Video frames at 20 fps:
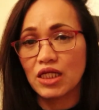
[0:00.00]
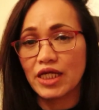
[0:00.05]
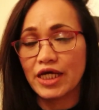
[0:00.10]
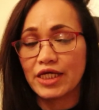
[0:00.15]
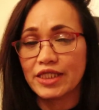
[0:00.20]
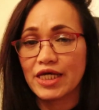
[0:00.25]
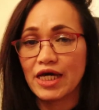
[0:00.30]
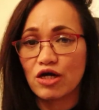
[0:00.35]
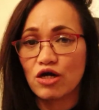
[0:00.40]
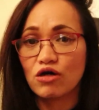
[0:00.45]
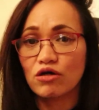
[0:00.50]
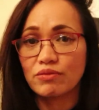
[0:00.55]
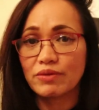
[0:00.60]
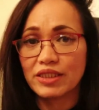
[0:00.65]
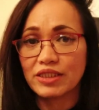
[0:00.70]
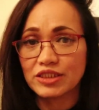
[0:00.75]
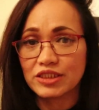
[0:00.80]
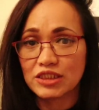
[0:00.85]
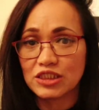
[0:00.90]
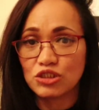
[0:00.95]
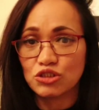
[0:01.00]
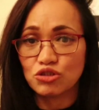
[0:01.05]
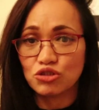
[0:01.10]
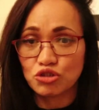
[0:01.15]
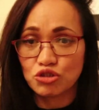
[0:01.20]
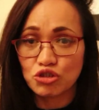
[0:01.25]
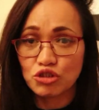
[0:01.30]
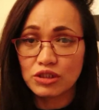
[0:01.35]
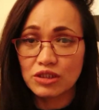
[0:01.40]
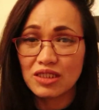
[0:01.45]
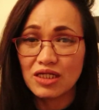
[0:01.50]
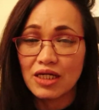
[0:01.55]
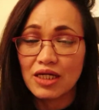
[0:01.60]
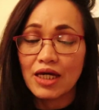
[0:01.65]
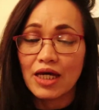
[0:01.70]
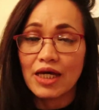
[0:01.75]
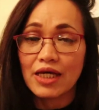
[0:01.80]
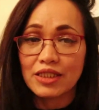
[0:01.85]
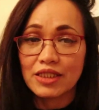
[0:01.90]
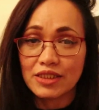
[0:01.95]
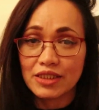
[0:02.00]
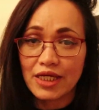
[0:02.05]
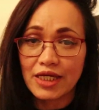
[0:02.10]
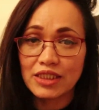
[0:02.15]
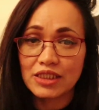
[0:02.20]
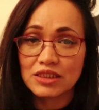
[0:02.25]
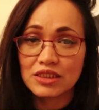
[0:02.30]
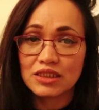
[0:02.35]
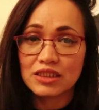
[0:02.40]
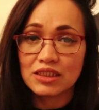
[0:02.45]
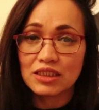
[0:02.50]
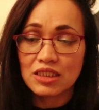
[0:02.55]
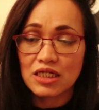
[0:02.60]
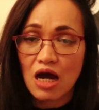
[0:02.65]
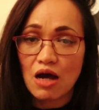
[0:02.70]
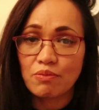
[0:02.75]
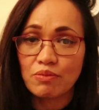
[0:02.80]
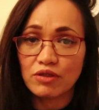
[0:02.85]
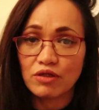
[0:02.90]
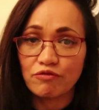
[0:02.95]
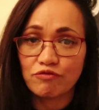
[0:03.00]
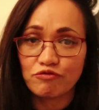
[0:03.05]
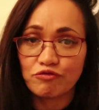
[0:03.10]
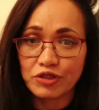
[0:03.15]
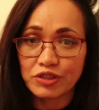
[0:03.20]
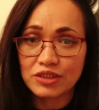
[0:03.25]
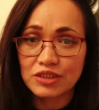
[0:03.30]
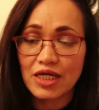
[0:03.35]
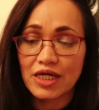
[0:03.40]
and I hope I'll see you soon in the next couple of weeks.